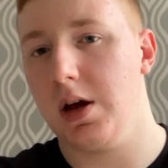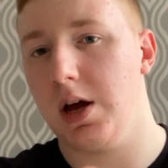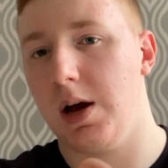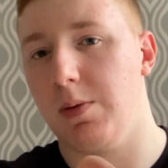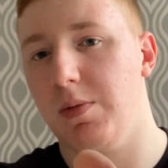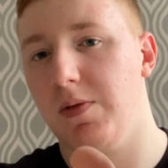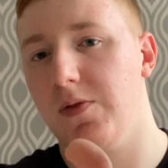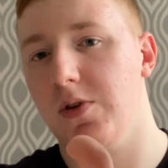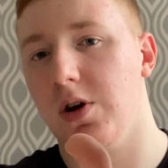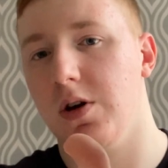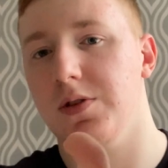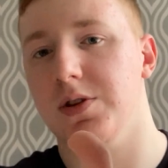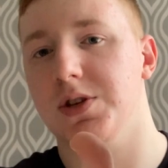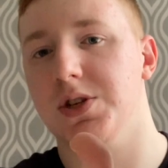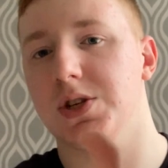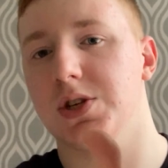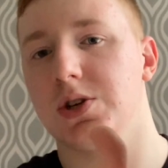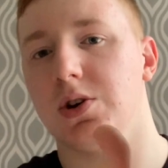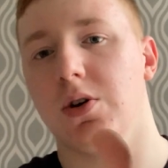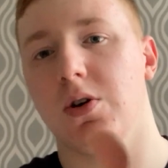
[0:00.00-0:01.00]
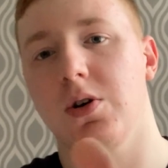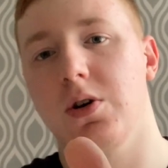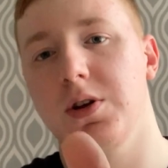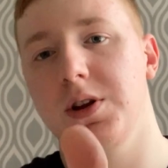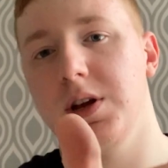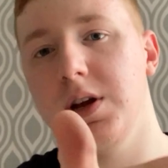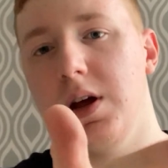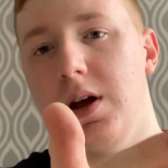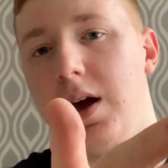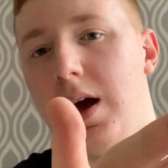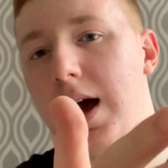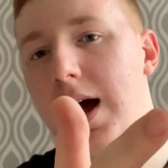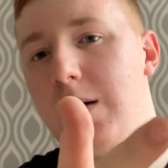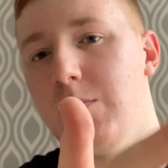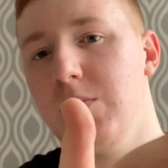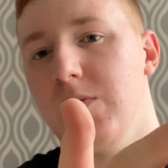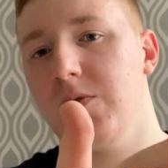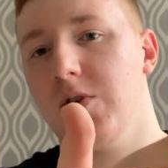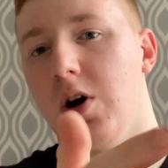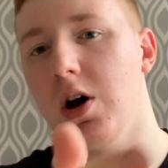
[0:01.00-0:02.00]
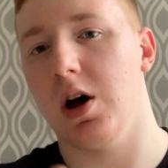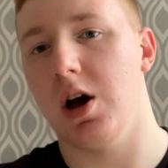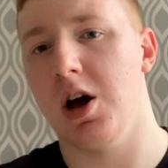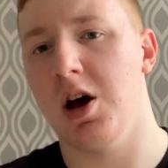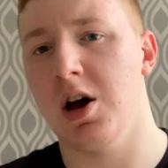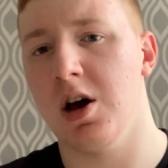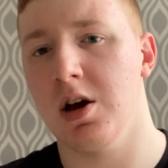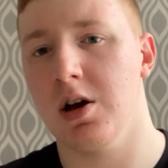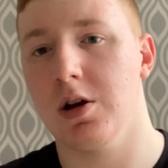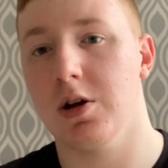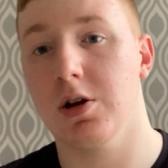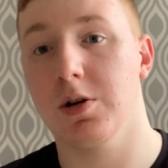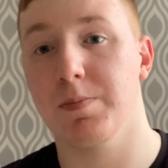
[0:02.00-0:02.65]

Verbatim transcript: And we've got the sword, and we've got her